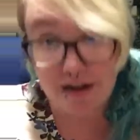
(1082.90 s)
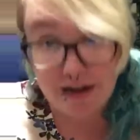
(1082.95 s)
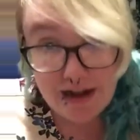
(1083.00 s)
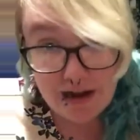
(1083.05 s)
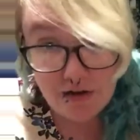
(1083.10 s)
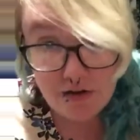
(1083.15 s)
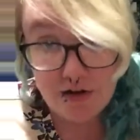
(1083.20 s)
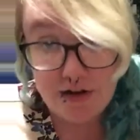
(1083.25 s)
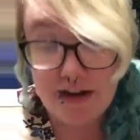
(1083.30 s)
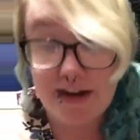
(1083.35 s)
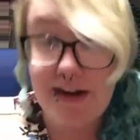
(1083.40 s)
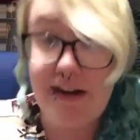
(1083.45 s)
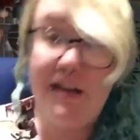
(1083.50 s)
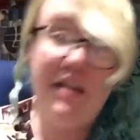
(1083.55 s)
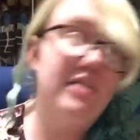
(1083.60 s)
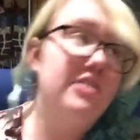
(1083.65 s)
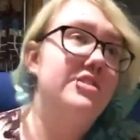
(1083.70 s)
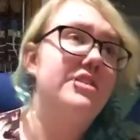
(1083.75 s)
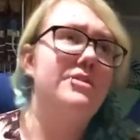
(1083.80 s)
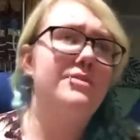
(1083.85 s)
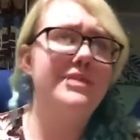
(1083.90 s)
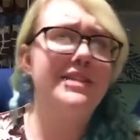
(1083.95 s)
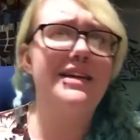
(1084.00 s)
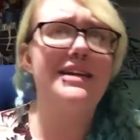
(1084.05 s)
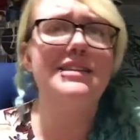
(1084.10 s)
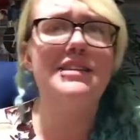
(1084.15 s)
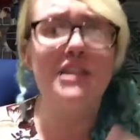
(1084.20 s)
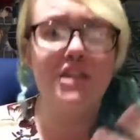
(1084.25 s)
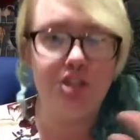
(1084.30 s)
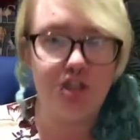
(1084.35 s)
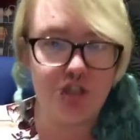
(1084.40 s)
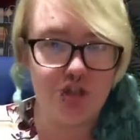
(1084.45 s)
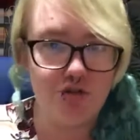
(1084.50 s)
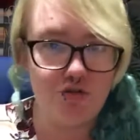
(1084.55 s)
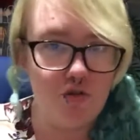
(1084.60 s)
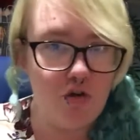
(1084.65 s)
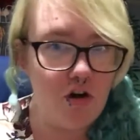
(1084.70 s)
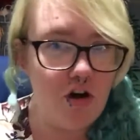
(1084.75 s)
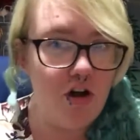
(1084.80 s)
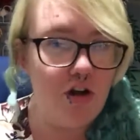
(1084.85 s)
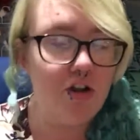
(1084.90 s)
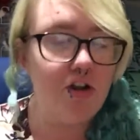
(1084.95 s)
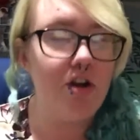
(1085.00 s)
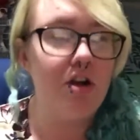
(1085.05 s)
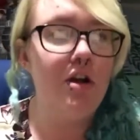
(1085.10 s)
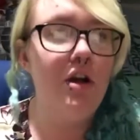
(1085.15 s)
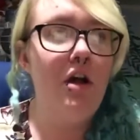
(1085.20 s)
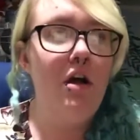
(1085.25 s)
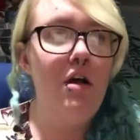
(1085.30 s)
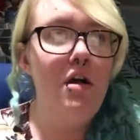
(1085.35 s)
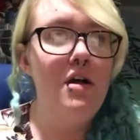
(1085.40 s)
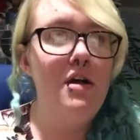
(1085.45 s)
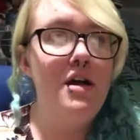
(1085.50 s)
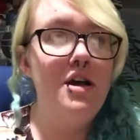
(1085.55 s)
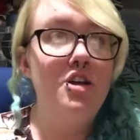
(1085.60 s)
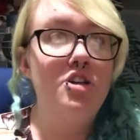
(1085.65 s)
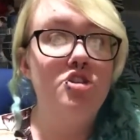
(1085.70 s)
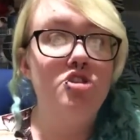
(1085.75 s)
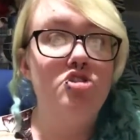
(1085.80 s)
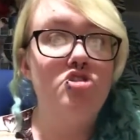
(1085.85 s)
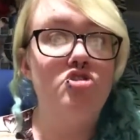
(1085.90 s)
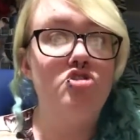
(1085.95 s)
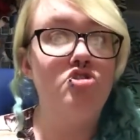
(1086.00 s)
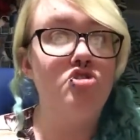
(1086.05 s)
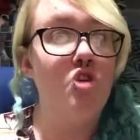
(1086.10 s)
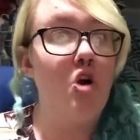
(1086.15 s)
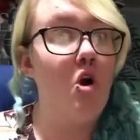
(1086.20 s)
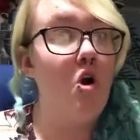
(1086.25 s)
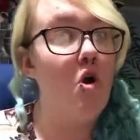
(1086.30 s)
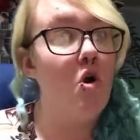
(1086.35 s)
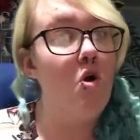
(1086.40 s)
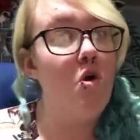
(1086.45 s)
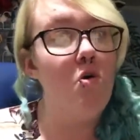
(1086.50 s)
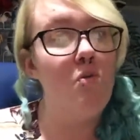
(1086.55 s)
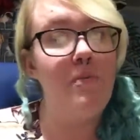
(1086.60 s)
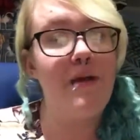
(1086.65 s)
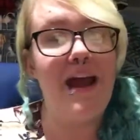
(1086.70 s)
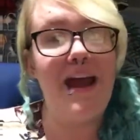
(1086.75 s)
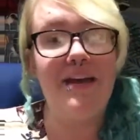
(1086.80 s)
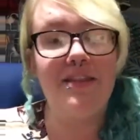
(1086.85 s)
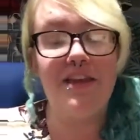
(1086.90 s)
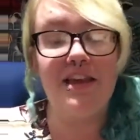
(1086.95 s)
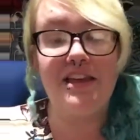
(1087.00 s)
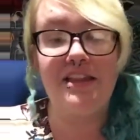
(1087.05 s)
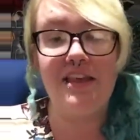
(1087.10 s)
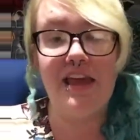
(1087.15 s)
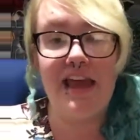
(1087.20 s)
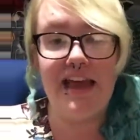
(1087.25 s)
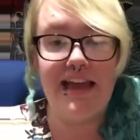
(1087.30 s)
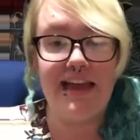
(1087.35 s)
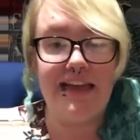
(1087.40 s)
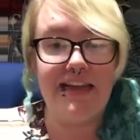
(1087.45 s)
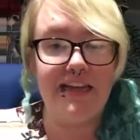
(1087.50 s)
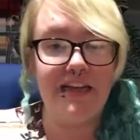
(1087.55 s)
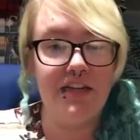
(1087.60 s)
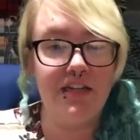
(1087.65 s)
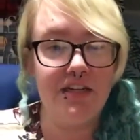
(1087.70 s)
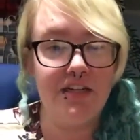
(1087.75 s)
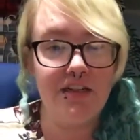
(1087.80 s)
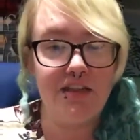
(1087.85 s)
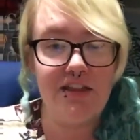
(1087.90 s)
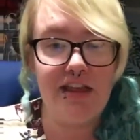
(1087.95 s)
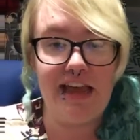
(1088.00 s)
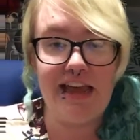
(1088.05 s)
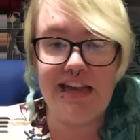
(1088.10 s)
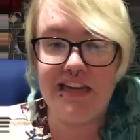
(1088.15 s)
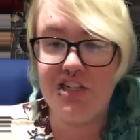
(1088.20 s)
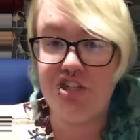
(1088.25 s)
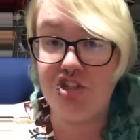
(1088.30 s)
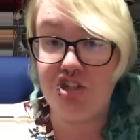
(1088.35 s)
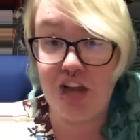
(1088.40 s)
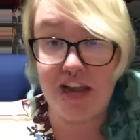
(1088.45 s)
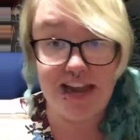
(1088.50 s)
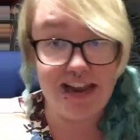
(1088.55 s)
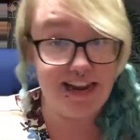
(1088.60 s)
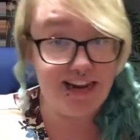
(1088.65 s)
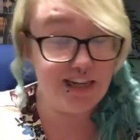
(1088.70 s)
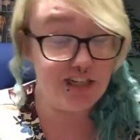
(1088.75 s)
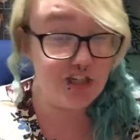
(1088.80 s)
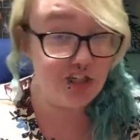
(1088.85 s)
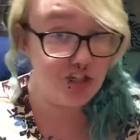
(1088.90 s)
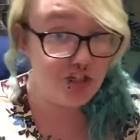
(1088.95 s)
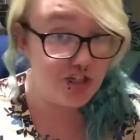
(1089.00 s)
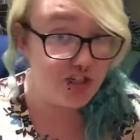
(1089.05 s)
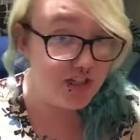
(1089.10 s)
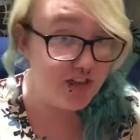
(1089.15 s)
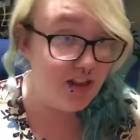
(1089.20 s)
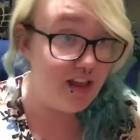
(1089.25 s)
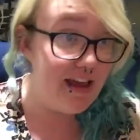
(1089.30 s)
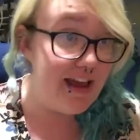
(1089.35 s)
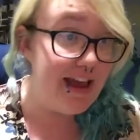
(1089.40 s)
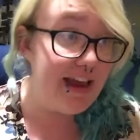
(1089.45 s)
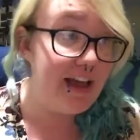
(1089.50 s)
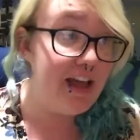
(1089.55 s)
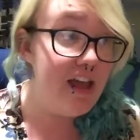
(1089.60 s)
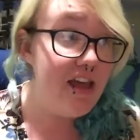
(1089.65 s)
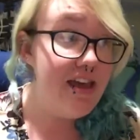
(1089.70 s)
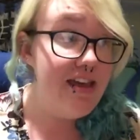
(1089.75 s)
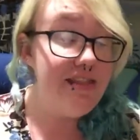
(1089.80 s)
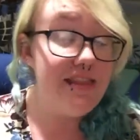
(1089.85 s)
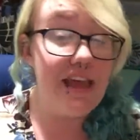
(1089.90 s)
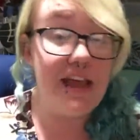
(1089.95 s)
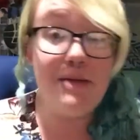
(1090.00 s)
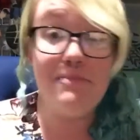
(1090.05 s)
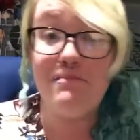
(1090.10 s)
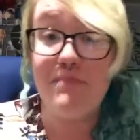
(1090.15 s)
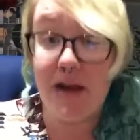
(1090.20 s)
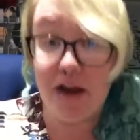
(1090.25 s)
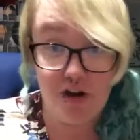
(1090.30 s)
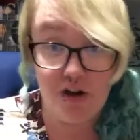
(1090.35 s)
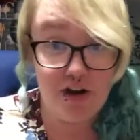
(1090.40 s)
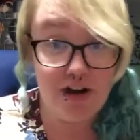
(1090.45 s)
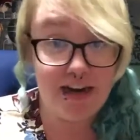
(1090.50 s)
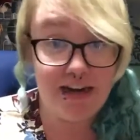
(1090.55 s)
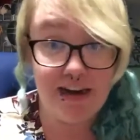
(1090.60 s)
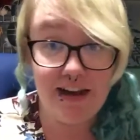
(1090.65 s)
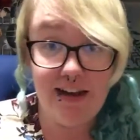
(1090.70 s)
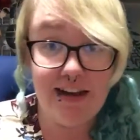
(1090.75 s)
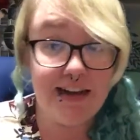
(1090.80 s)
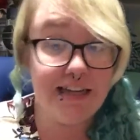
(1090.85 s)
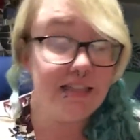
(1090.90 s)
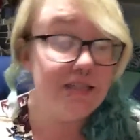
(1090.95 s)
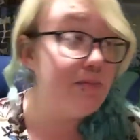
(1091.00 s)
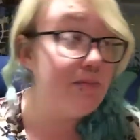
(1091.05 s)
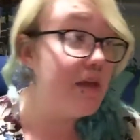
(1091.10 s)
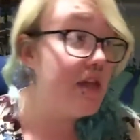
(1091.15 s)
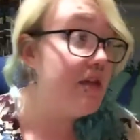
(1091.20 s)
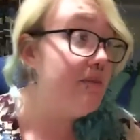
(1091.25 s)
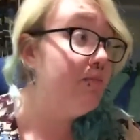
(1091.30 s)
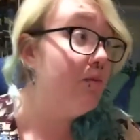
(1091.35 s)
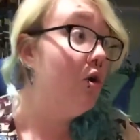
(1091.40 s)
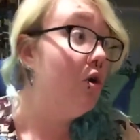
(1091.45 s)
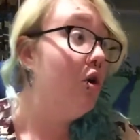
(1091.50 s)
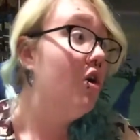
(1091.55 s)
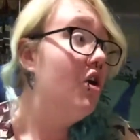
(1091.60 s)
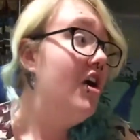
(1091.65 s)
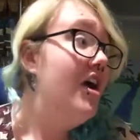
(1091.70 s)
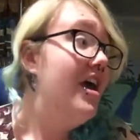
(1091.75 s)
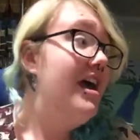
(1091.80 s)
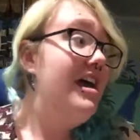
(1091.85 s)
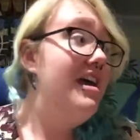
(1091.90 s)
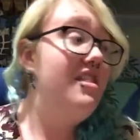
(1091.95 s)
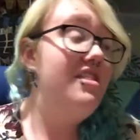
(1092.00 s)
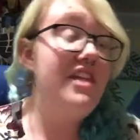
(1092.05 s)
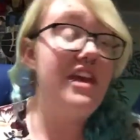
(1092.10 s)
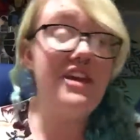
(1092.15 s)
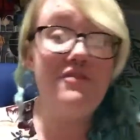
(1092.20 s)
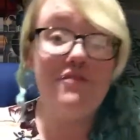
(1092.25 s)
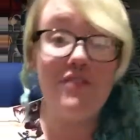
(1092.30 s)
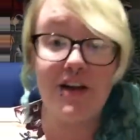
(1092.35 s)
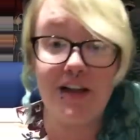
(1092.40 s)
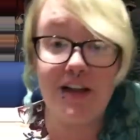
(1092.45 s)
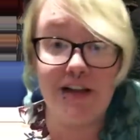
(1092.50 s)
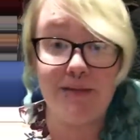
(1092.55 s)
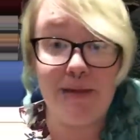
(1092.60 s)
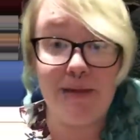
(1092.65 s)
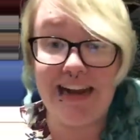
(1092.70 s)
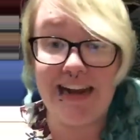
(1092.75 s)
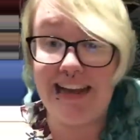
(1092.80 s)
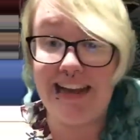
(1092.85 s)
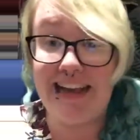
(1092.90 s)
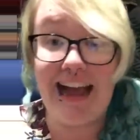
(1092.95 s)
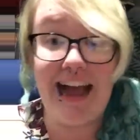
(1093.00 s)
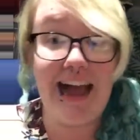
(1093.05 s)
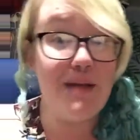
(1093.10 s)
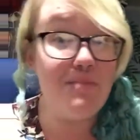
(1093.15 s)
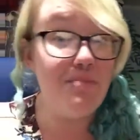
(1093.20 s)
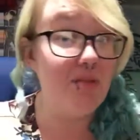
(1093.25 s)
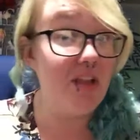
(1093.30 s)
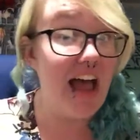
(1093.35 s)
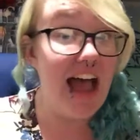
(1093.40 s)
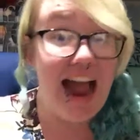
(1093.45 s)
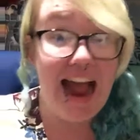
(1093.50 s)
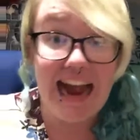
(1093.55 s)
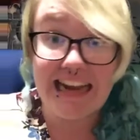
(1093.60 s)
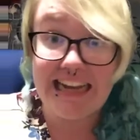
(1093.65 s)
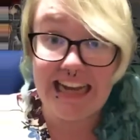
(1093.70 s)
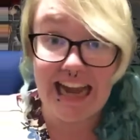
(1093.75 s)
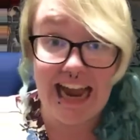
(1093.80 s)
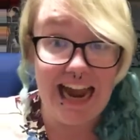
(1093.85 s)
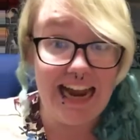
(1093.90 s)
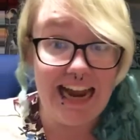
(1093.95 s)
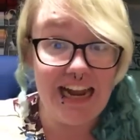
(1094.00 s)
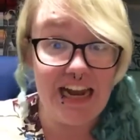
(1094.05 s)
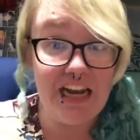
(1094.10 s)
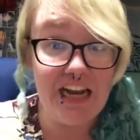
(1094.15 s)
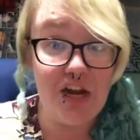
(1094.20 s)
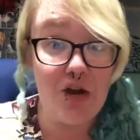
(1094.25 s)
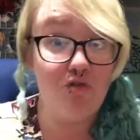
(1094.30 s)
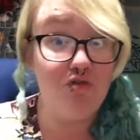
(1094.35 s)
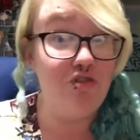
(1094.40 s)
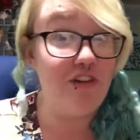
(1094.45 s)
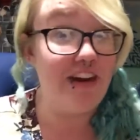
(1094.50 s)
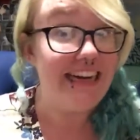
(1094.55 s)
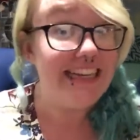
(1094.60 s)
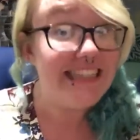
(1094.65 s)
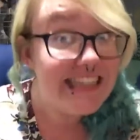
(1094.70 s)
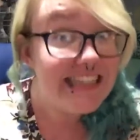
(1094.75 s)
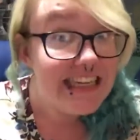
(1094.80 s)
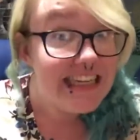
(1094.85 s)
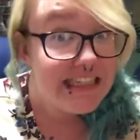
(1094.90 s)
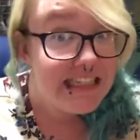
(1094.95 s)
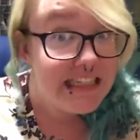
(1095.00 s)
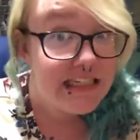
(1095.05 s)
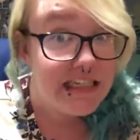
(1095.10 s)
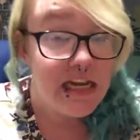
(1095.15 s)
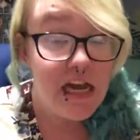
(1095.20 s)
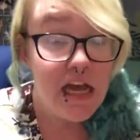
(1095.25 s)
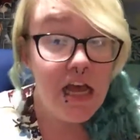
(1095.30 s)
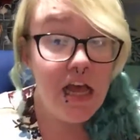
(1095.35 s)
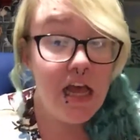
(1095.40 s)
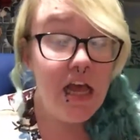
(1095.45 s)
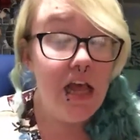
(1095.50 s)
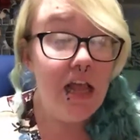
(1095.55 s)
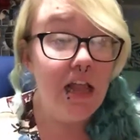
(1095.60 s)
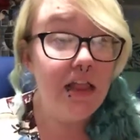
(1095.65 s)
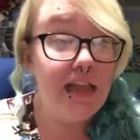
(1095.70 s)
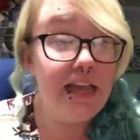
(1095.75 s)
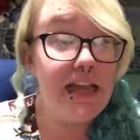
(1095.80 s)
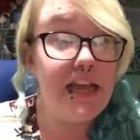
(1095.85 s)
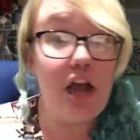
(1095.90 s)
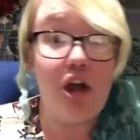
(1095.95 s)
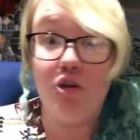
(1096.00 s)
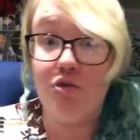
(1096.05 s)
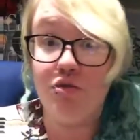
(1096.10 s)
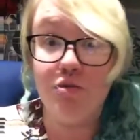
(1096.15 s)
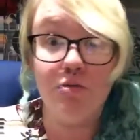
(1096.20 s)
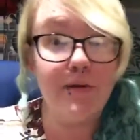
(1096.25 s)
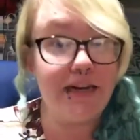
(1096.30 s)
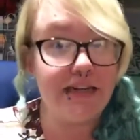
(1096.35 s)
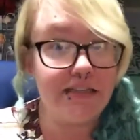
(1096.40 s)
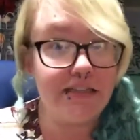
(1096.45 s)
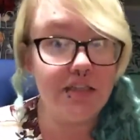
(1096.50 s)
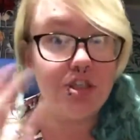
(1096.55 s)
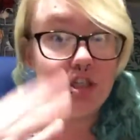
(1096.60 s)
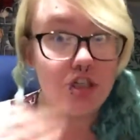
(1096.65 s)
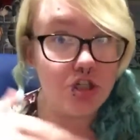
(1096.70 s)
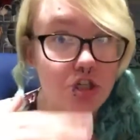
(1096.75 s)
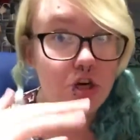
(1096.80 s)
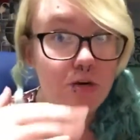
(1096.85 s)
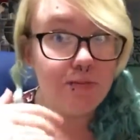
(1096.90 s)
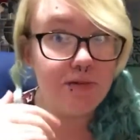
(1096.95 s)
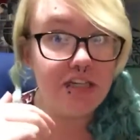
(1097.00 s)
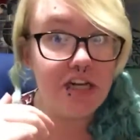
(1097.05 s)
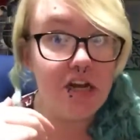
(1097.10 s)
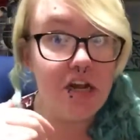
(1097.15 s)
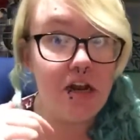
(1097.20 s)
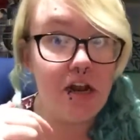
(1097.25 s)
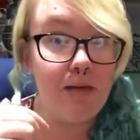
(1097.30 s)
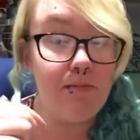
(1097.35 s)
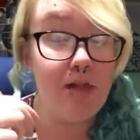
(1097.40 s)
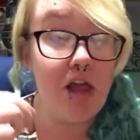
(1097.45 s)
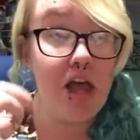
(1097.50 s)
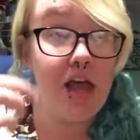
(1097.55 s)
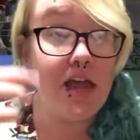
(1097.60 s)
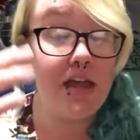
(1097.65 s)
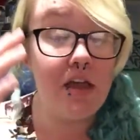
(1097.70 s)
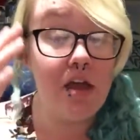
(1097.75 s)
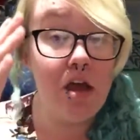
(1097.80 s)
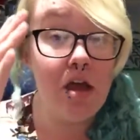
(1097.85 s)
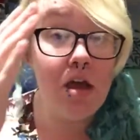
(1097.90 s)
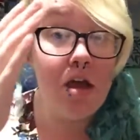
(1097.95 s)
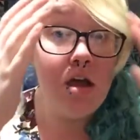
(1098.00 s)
it out on handhelds. It was like a dungeon crawler. So bad. Like, they changed, like, they Americanized people. They fucking made a guy black and racist. Like, or the racist interpreted, and I'm like,